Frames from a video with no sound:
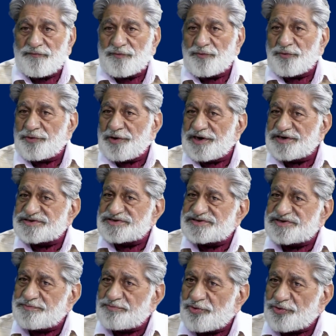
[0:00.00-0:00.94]
a good
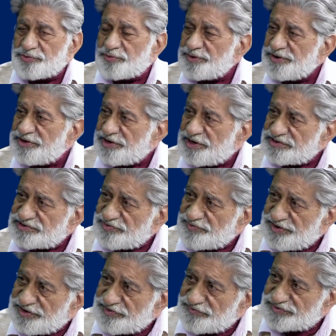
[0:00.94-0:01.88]
relationship both with the
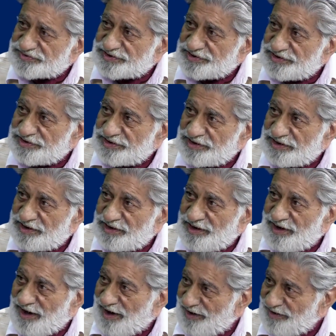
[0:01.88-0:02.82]
Conservatives
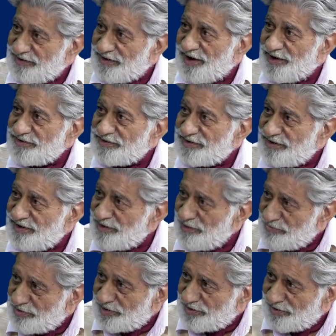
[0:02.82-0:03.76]
and the
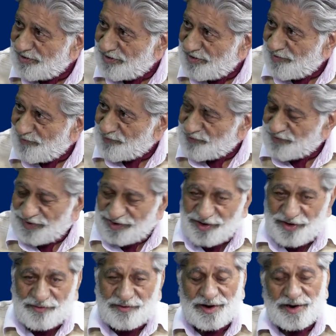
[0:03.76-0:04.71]
Labour.
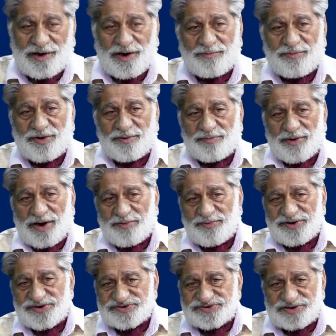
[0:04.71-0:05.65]
The Labour Prime
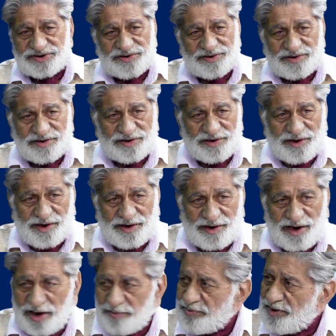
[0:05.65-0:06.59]
Minister
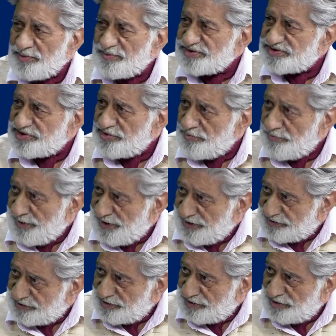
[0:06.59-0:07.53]
and our Prime Minister
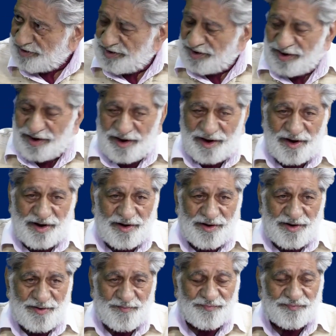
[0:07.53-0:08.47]
met.
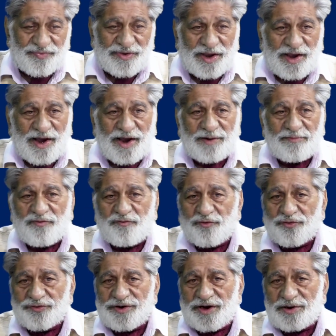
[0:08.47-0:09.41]
And
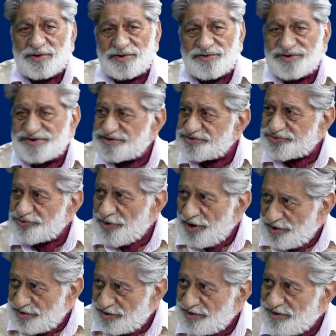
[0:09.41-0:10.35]
before that, Rishi
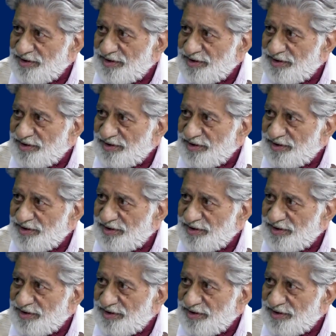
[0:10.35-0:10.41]
Sunak,